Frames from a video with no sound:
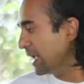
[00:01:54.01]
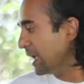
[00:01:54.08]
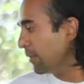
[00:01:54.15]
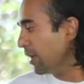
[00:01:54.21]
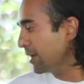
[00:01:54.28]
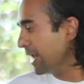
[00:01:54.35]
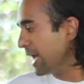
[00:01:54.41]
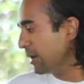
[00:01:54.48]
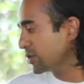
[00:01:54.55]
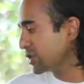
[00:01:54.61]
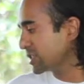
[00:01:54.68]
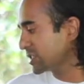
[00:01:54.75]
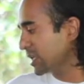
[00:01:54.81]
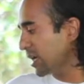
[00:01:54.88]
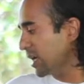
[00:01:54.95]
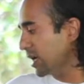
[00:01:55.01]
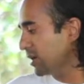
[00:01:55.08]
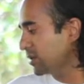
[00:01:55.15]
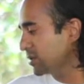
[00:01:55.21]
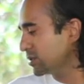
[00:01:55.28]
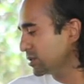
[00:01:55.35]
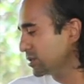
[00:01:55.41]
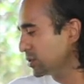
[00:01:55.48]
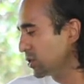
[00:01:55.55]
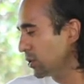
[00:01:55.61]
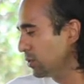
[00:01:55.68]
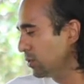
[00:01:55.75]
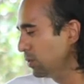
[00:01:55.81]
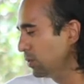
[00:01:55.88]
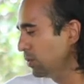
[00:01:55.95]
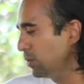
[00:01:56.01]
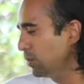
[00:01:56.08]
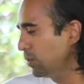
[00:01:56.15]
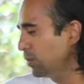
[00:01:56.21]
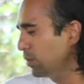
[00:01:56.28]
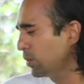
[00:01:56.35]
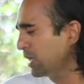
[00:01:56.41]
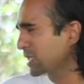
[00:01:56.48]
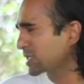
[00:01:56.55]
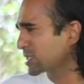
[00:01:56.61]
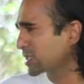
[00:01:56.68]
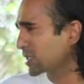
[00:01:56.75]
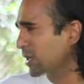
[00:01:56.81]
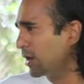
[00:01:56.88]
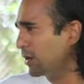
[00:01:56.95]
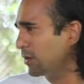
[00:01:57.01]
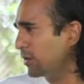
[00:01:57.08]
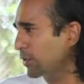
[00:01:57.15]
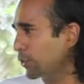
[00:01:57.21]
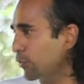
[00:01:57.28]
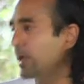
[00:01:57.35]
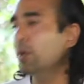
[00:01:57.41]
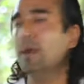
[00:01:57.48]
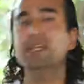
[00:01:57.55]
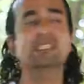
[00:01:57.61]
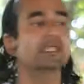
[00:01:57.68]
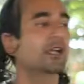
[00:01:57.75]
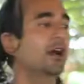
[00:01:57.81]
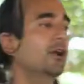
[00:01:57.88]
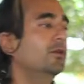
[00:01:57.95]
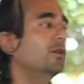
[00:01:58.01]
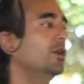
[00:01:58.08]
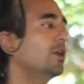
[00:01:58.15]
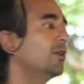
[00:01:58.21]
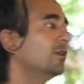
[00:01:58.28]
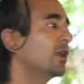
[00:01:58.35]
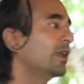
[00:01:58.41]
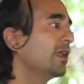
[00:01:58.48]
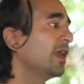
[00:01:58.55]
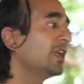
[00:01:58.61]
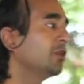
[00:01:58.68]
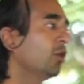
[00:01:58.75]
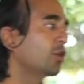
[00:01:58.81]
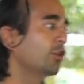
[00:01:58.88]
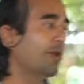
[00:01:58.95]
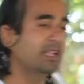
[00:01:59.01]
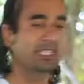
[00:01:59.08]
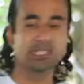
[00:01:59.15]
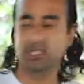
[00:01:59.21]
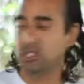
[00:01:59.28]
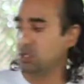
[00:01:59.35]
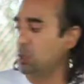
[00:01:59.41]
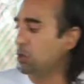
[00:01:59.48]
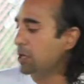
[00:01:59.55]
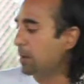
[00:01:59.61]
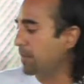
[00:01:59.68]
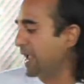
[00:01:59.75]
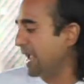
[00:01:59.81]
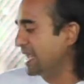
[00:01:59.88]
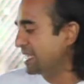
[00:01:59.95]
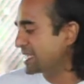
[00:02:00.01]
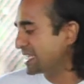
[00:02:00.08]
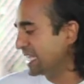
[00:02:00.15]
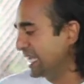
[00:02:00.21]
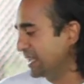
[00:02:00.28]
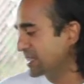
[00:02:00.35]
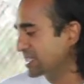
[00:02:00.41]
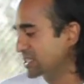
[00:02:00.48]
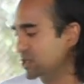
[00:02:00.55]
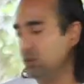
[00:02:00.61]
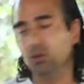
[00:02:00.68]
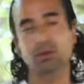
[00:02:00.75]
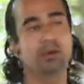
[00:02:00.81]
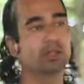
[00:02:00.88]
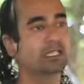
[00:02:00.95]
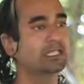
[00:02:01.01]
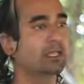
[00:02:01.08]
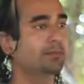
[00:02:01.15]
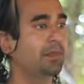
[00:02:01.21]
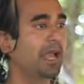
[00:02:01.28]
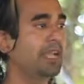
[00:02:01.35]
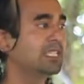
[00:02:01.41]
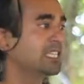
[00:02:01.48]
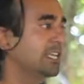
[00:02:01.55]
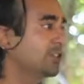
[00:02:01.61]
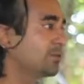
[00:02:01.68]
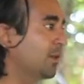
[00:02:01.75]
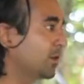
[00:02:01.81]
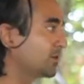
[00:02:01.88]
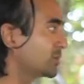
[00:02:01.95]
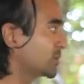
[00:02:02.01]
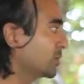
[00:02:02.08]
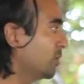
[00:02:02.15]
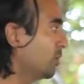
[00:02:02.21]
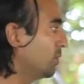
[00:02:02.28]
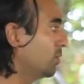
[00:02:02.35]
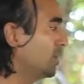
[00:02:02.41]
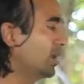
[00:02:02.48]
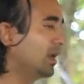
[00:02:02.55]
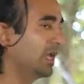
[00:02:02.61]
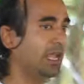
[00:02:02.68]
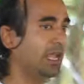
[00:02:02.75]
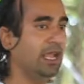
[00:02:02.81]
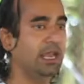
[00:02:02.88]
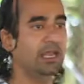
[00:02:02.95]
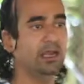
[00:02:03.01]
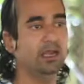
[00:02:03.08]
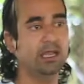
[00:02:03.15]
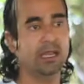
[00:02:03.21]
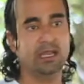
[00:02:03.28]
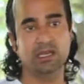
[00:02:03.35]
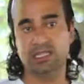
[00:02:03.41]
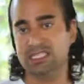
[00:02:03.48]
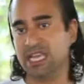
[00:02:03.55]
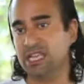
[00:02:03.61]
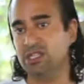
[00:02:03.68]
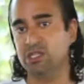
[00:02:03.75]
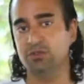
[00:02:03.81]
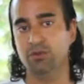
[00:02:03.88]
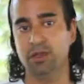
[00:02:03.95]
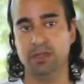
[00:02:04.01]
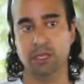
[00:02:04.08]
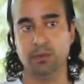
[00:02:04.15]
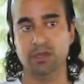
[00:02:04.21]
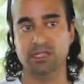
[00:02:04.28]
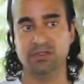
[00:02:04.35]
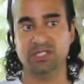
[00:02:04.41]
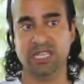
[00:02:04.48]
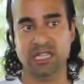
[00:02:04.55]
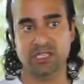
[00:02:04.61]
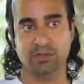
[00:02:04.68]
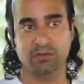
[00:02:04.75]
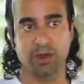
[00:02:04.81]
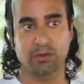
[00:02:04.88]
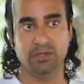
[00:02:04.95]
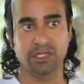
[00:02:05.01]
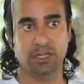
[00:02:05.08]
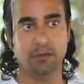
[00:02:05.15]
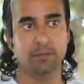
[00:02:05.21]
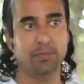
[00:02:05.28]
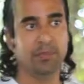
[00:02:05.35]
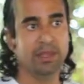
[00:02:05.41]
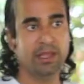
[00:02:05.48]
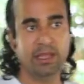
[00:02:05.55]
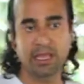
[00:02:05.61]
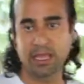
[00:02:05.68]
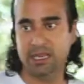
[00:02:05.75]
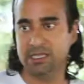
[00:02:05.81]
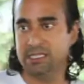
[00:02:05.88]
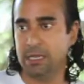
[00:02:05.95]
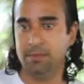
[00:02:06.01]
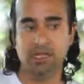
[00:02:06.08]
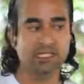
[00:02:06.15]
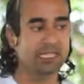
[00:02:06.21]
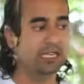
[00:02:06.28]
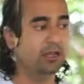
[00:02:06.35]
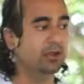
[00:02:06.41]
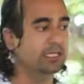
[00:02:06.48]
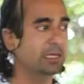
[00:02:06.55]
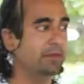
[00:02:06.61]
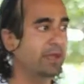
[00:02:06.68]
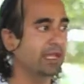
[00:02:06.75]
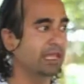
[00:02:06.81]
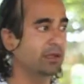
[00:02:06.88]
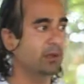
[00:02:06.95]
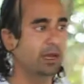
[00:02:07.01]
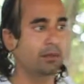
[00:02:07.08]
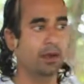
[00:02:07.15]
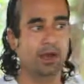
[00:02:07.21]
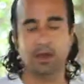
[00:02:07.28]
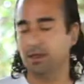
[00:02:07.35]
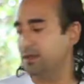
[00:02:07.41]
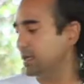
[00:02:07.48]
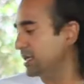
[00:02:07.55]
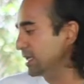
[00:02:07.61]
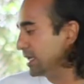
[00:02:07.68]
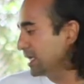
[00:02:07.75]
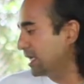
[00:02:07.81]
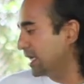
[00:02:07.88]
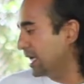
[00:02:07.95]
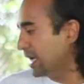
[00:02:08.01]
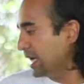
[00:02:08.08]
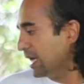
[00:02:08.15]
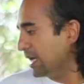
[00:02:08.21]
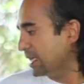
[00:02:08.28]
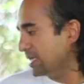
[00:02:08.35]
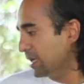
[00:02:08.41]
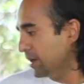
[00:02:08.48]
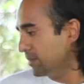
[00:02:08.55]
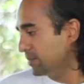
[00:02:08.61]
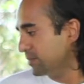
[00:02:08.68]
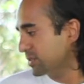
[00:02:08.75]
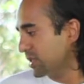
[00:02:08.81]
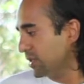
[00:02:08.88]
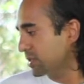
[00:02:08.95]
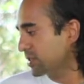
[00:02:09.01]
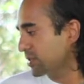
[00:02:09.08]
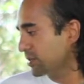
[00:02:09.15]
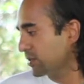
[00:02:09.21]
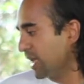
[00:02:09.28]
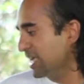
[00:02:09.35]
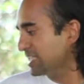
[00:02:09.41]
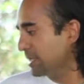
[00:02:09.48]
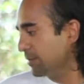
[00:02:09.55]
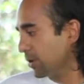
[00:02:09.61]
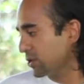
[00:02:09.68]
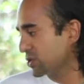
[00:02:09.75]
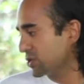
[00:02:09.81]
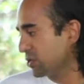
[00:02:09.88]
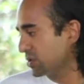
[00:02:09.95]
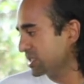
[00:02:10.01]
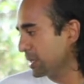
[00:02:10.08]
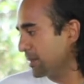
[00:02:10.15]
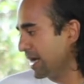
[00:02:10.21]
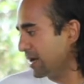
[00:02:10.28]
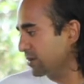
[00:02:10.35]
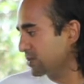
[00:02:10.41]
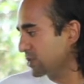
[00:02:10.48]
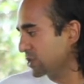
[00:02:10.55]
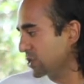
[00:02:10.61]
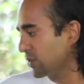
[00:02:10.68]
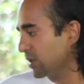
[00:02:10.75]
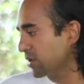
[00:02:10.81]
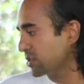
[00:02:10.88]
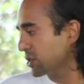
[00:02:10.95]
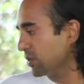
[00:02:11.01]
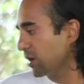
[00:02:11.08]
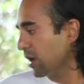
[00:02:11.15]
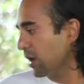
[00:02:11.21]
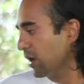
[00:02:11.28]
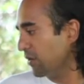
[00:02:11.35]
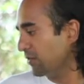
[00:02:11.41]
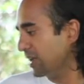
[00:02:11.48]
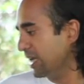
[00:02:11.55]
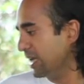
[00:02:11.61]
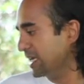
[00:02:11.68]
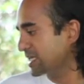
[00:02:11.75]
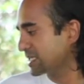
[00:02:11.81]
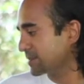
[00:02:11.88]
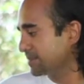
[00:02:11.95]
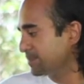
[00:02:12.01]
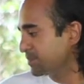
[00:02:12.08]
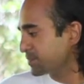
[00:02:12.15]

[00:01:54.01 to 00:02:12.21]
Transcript: here we are now, just 3 weeks ago, inaugurated school number 18. This is the 18th bottle school in the community of Santa Rosa, in San Martin Hilotepec, Guatemala. And so it's 18 bottle schools in about two and a half years.